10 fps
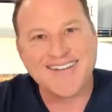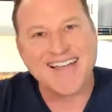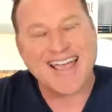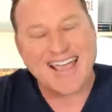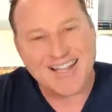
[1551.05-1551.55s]

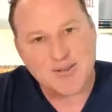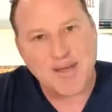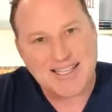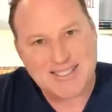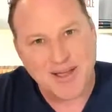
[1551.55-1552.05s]
end by
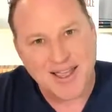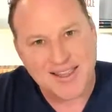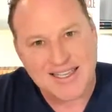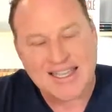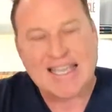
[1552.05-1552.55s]

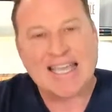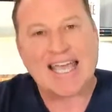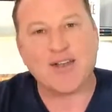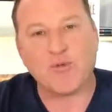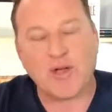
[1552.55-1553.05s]
smiling.
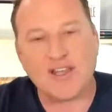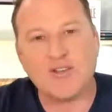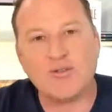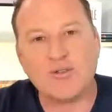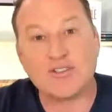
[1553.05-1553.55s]
And when
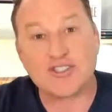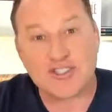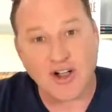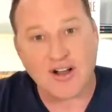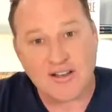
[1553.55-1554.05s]
you
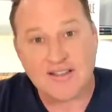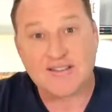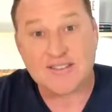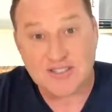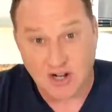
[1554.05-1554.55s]
start
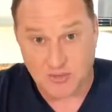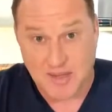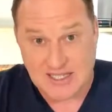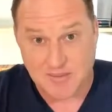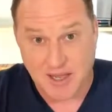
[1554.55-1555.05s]

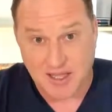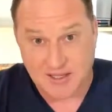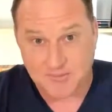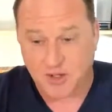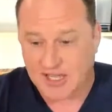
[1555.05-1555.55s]
by smiling.
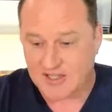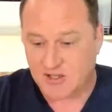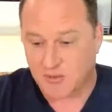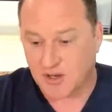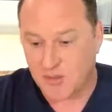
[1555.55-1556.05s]
Okay, so I
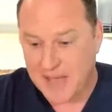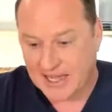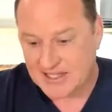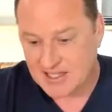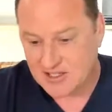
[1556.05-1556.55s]
want to go
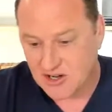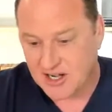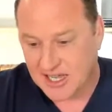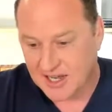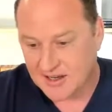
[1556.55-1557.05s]
back to the start
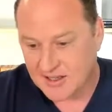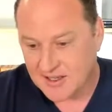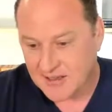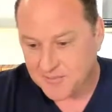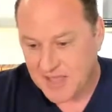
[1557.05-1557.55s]
again.
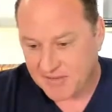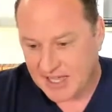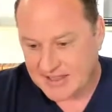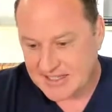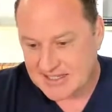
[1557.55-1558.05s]
I've
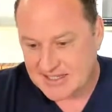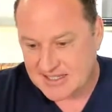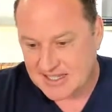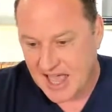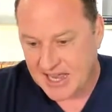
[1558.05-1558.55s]
got this
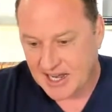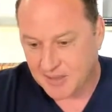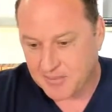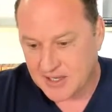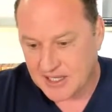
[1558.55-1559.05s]
slide
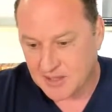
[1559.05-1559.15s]
up in the